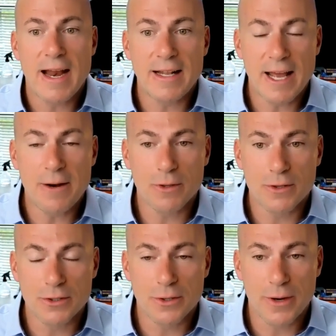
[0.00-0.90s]
and then what
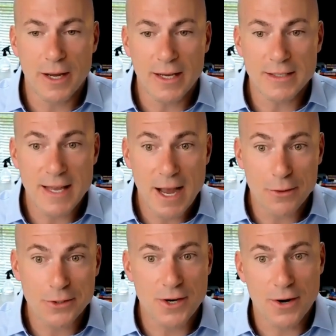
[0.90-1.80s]
they're doing is now
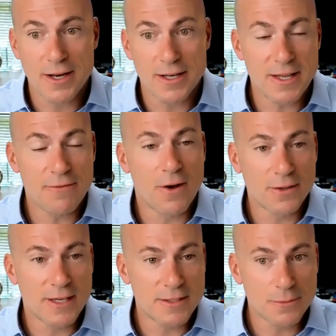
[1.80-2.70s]
they're starting to
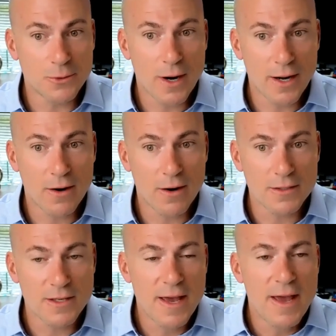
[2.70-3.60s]
default on some credit
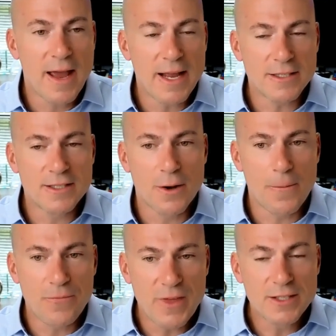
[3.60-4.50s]
cards and
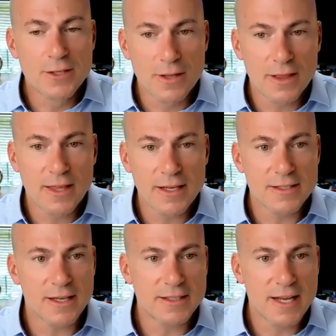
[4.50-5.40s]
so these are the
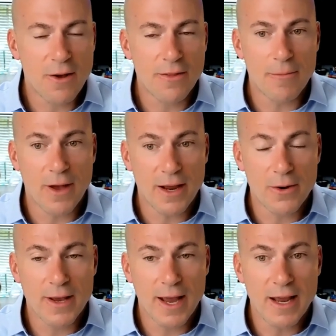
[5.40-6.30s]
things that tell them like
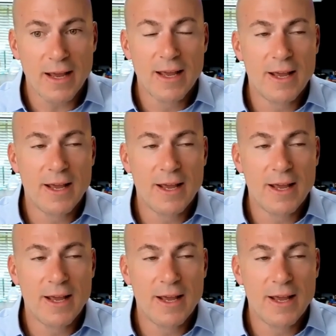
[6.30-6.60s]
okay